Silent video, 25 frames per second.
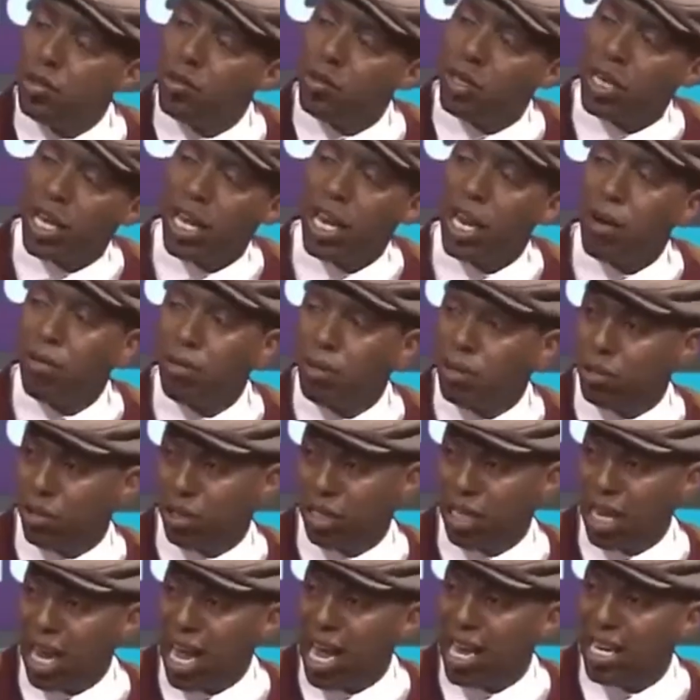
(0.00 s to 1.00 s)
together with
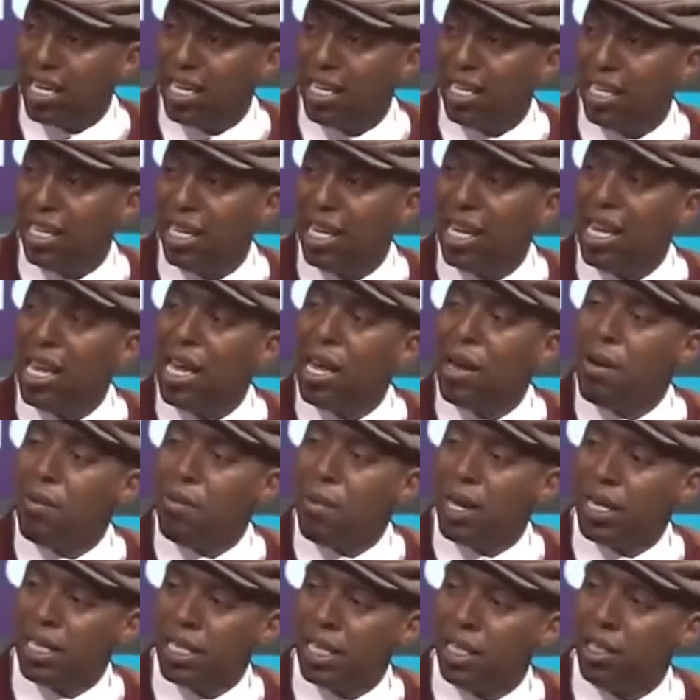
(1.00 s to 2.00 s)
society,
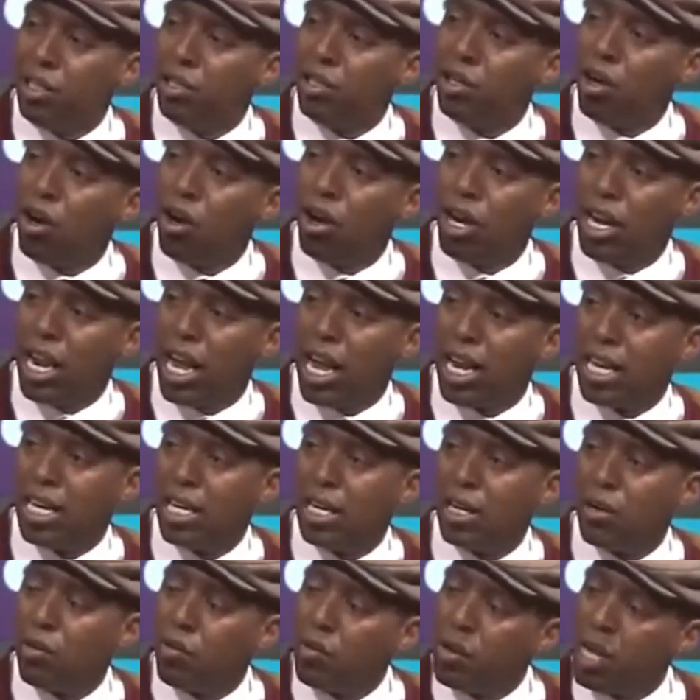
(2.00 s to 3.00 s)
must ensure
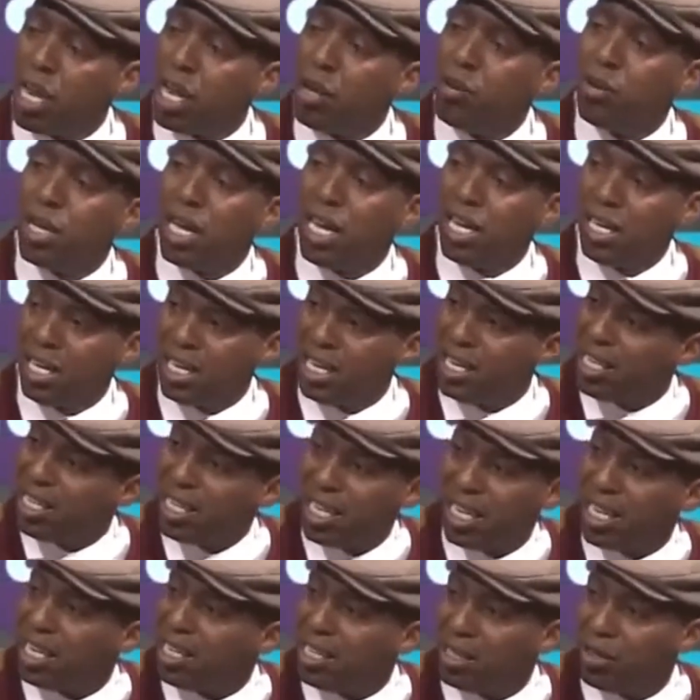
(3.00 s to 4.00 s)
that we educate these
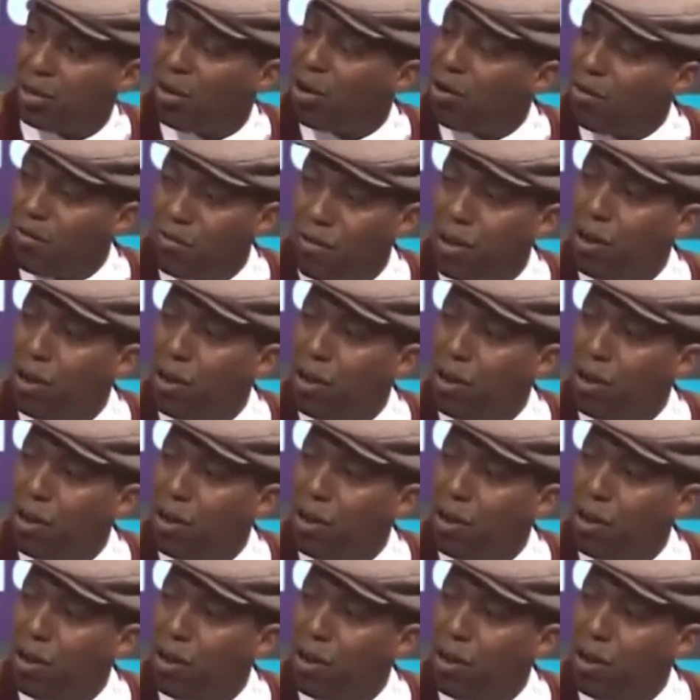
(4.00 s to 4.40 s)
kids on